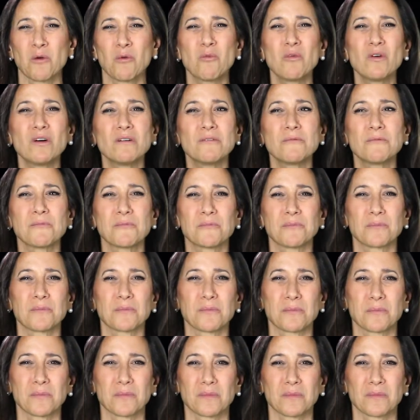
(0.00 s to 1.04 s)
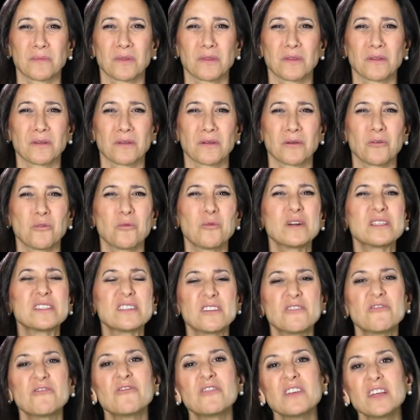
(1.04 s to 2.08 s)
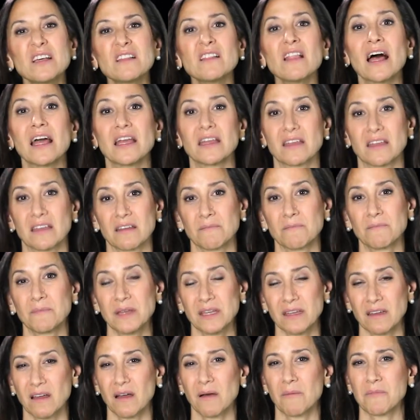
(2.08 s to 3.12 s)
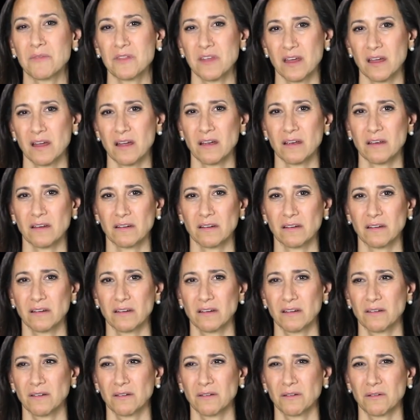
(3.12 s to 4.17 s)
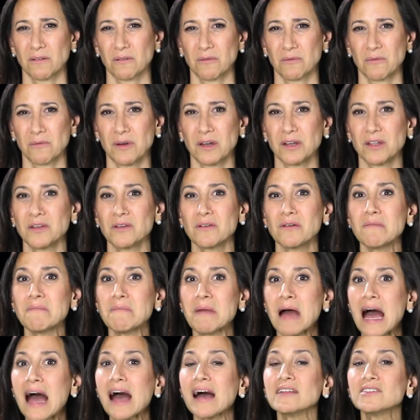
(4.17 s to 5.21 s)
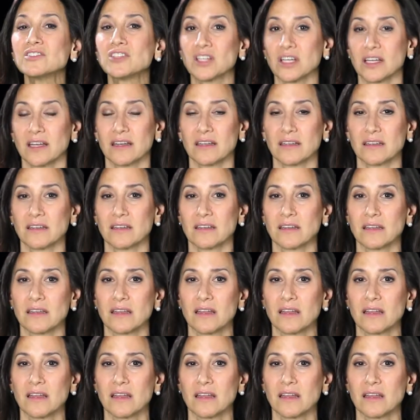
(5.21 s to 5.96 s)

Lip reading: well, what's it feel like being up there? What do you imagine?